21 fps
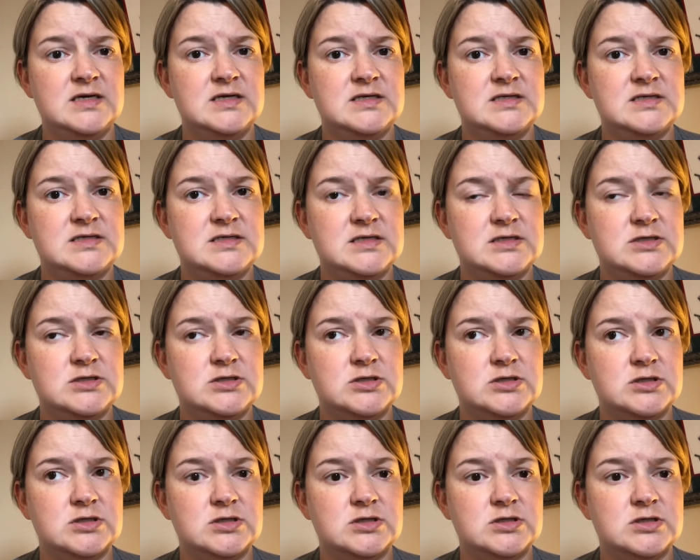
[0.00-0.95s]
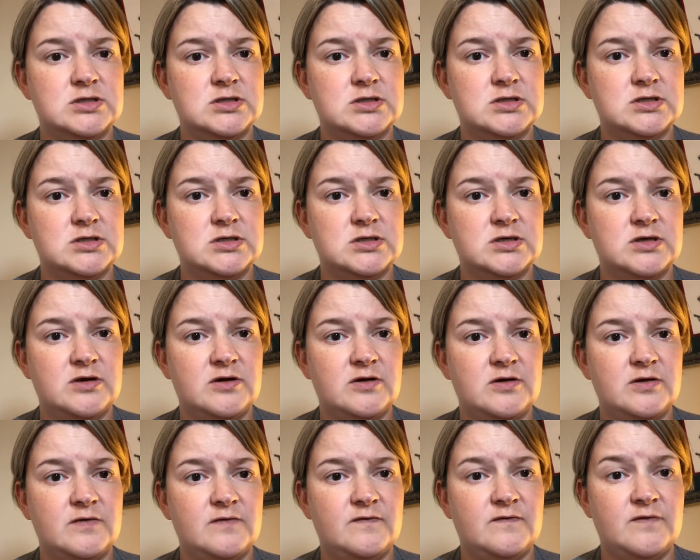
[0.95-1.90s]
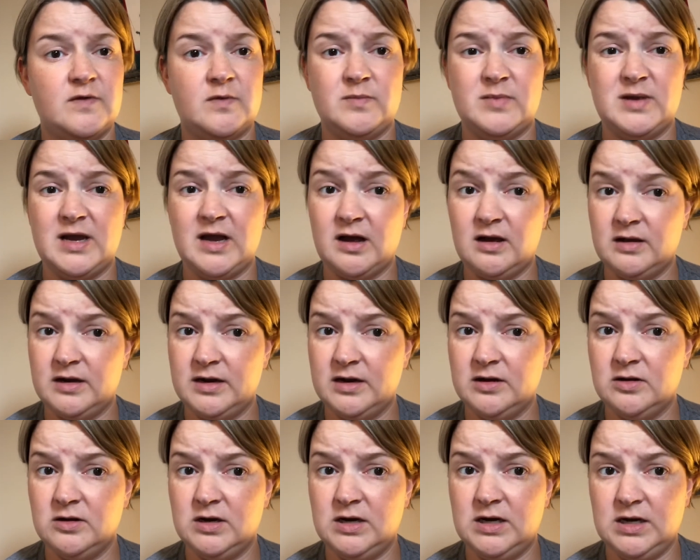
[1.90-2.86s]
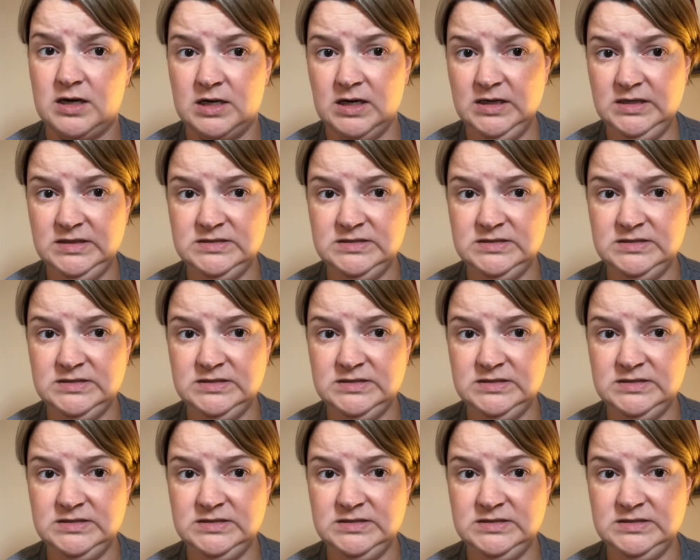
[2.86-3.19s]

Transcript: stitcher from Calgary,